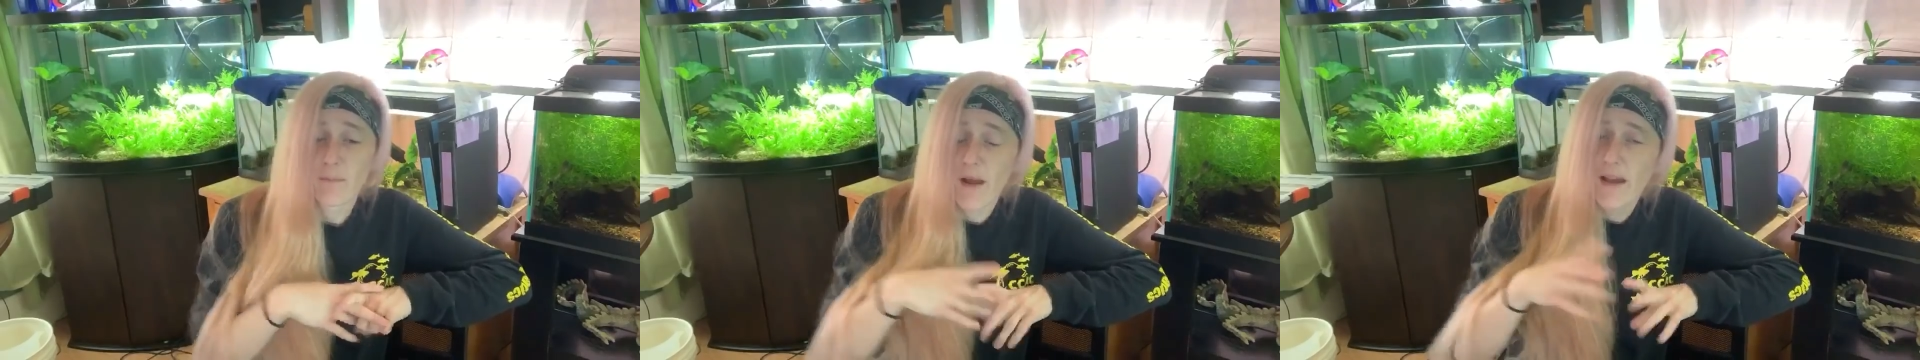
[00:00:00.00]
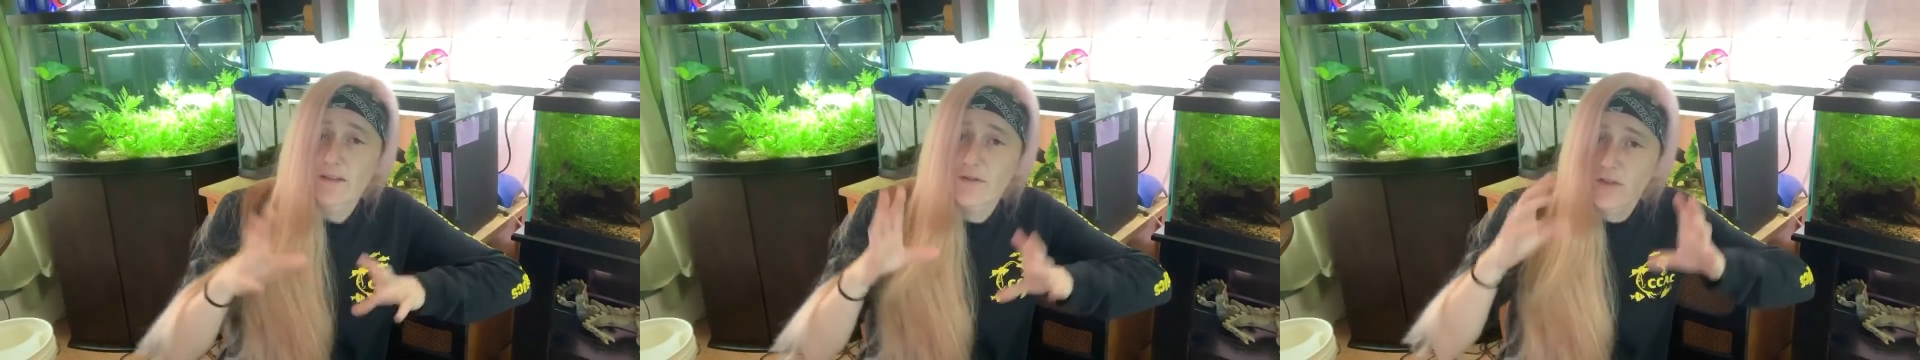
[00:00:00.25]

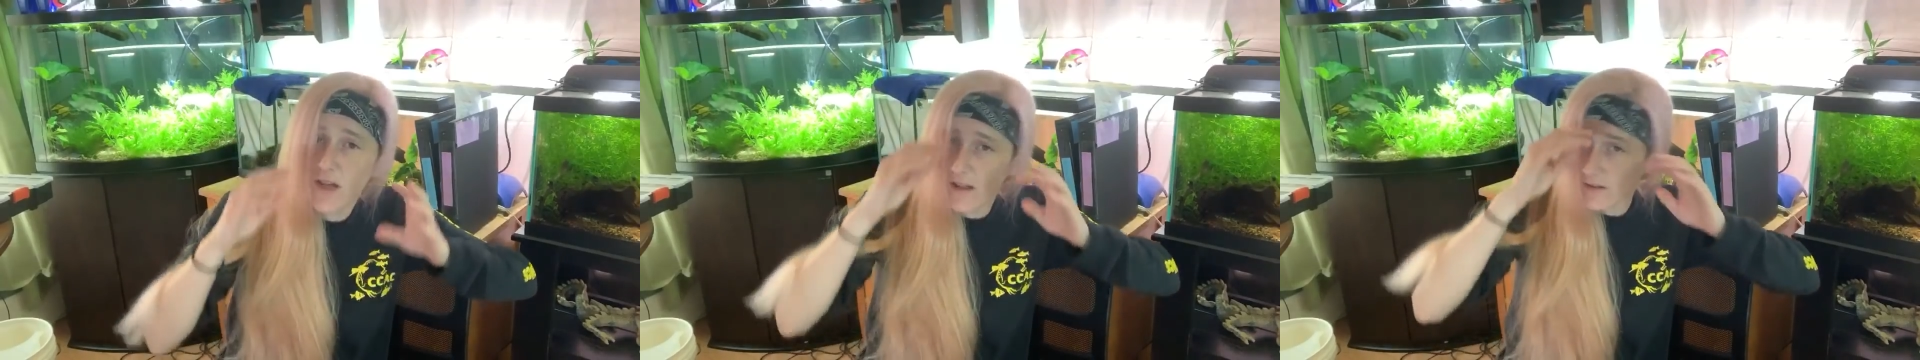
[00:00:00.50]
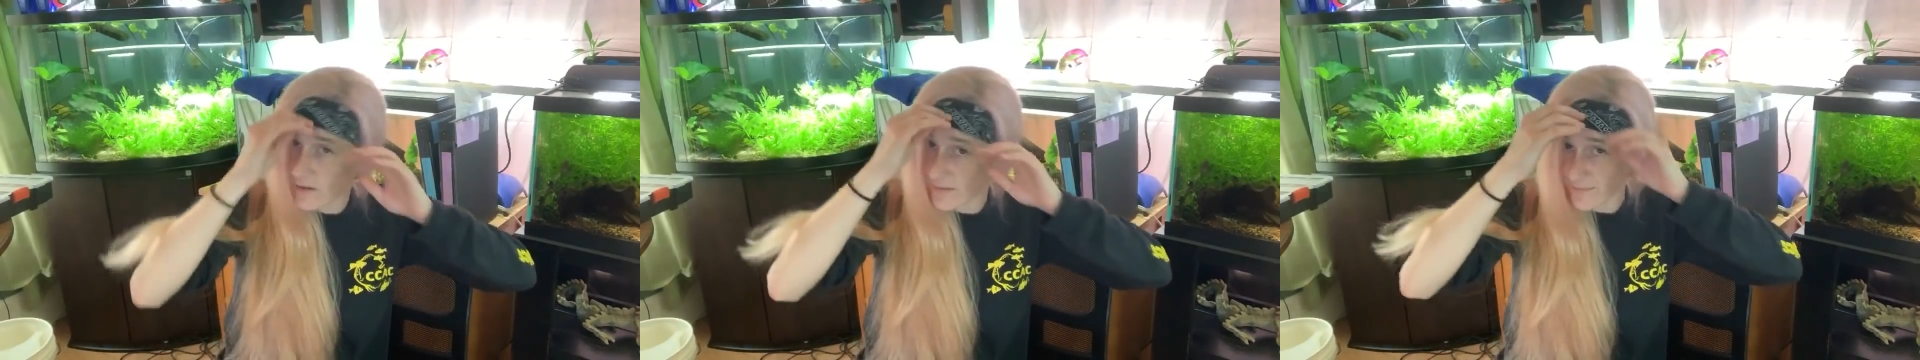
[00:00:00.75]
bags of
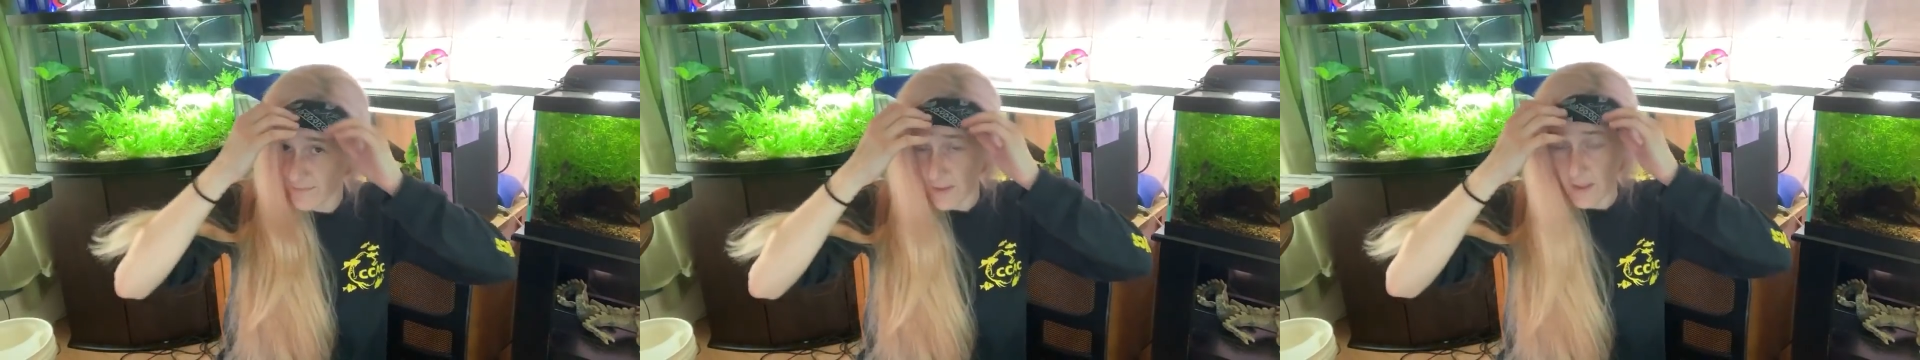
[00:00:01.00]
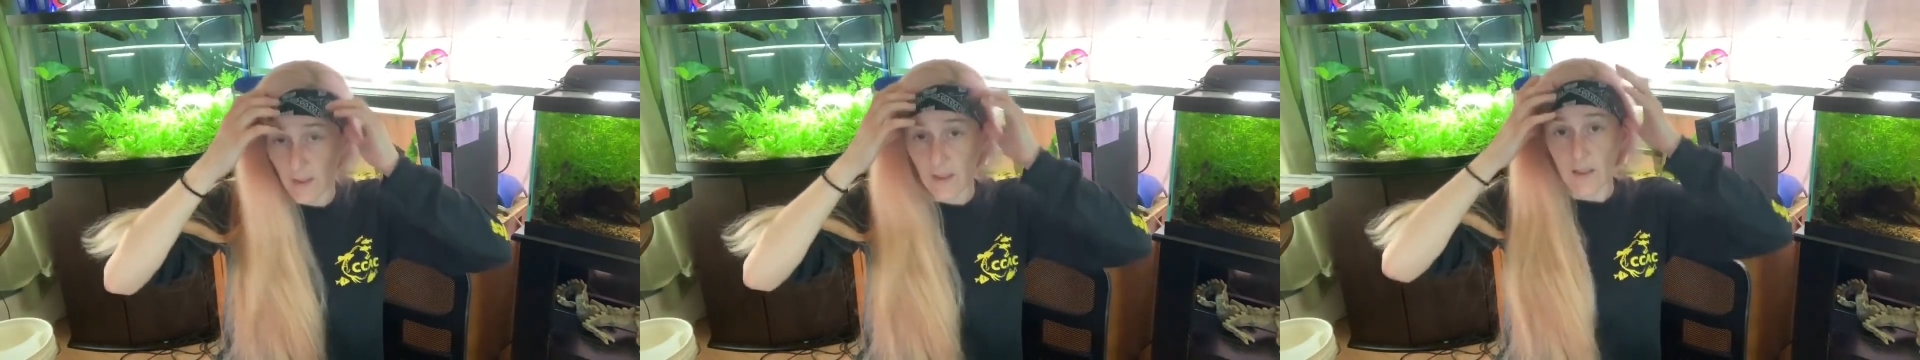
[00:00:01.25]
snails
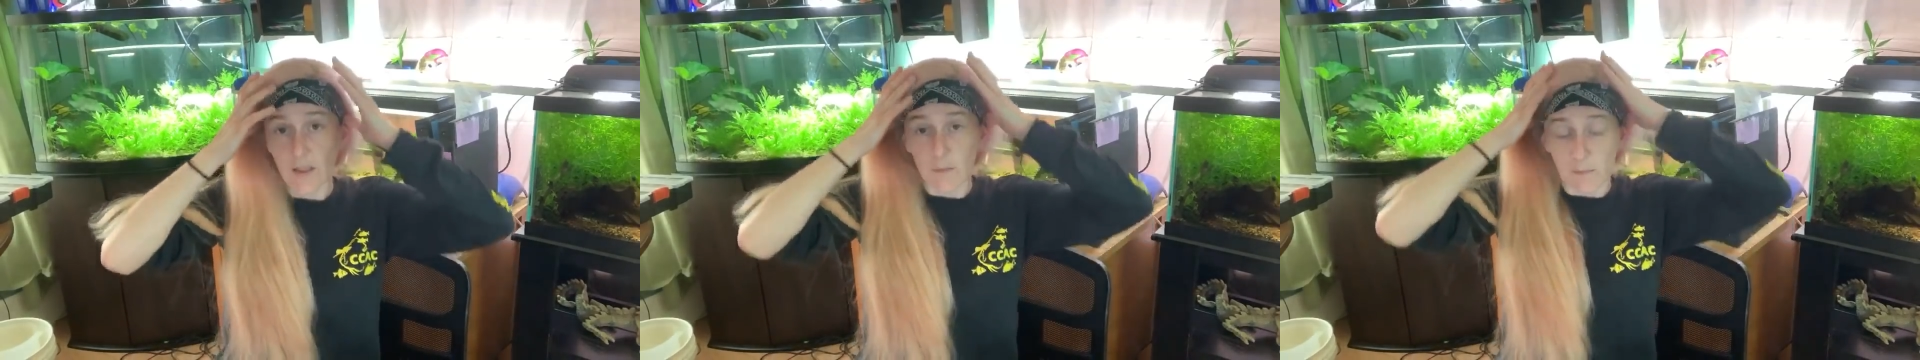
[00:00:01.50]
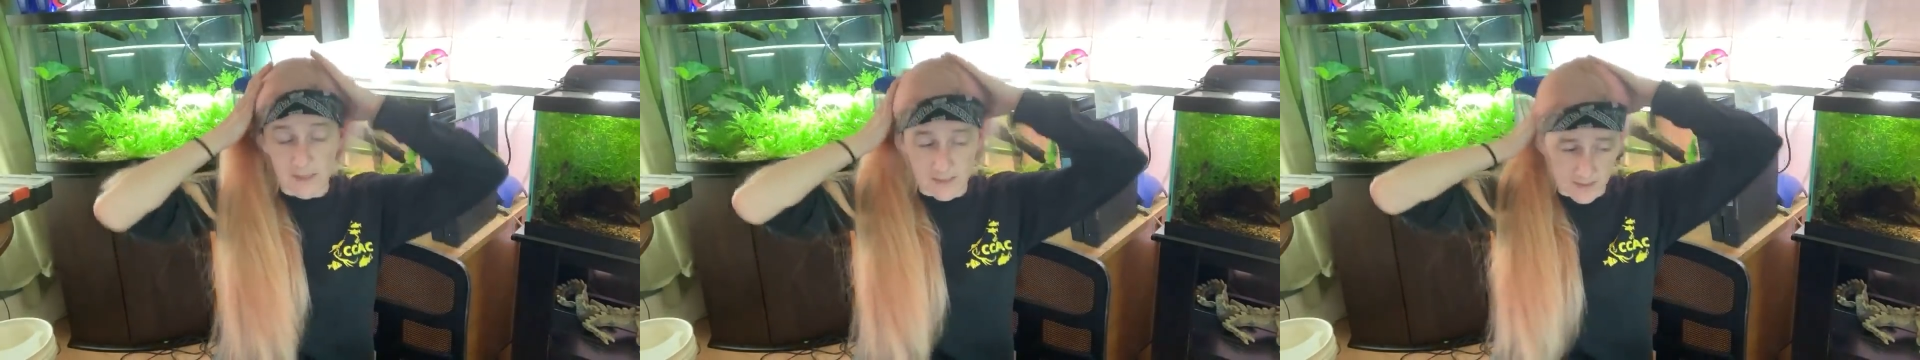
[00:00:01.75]

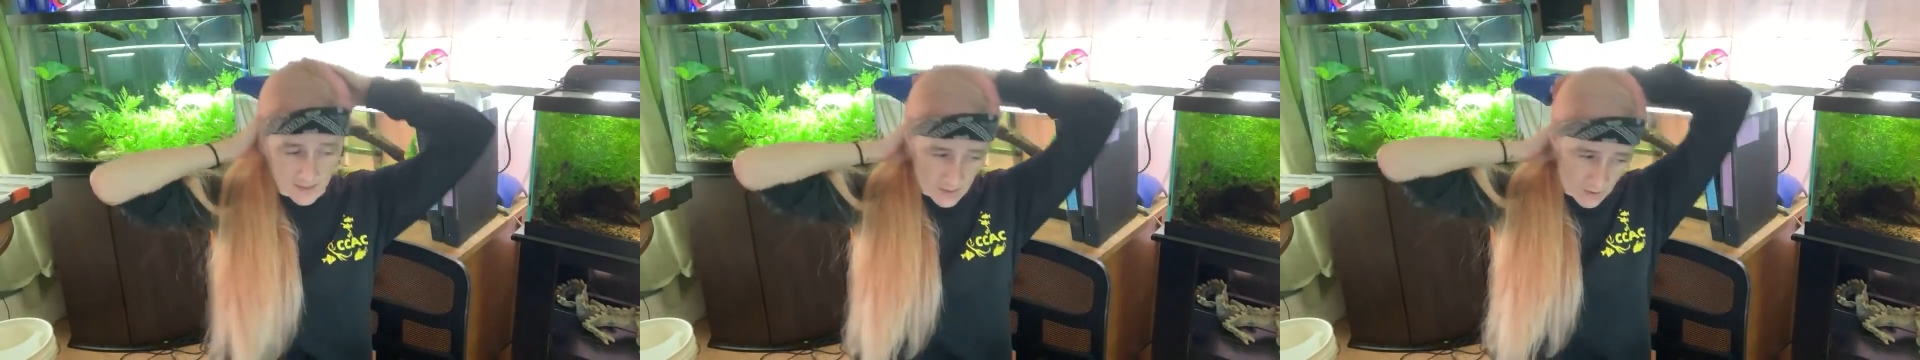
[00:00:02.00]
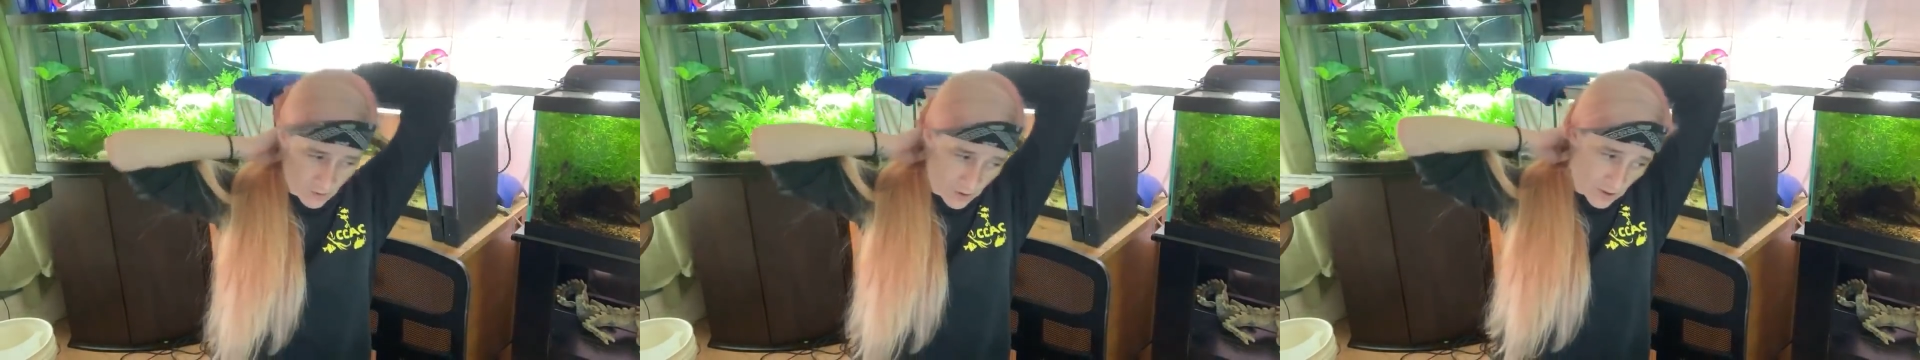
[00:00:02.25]
because I
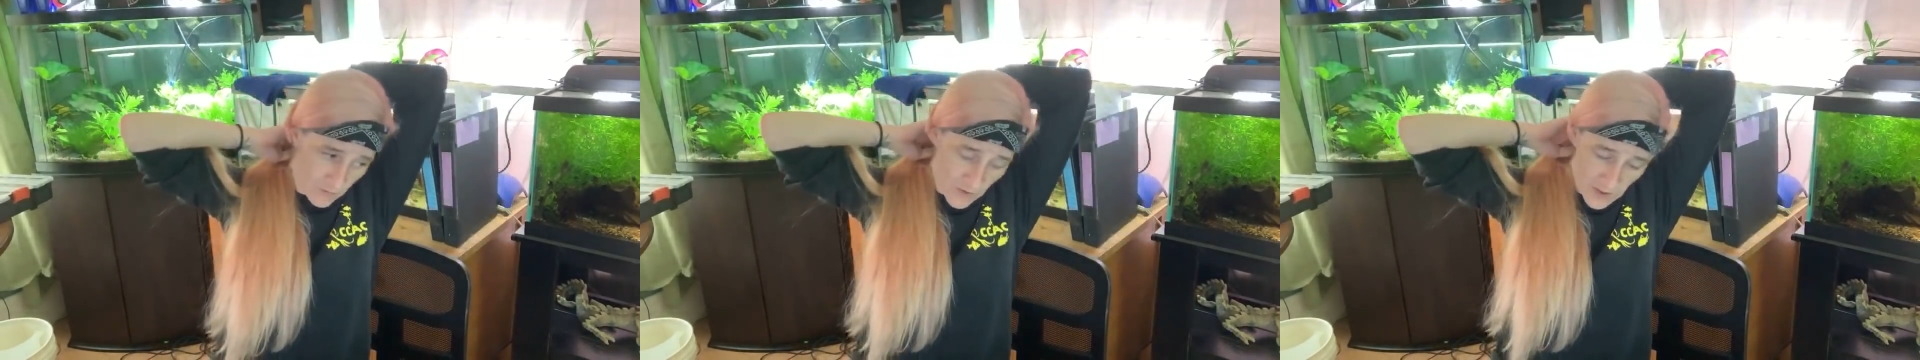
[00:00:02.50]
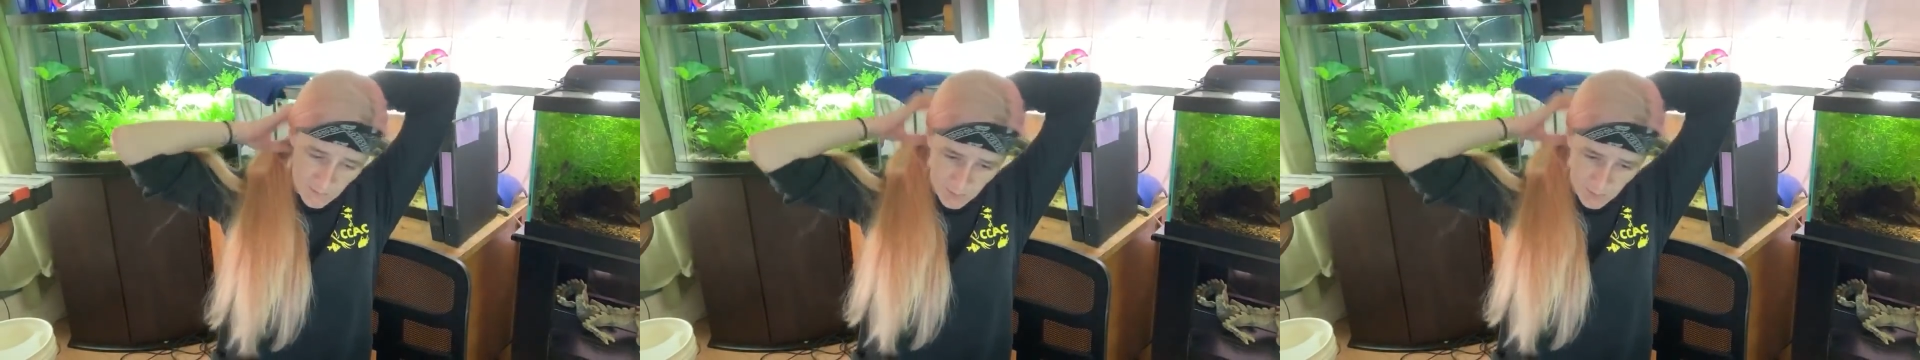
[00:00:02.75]
know she's feeding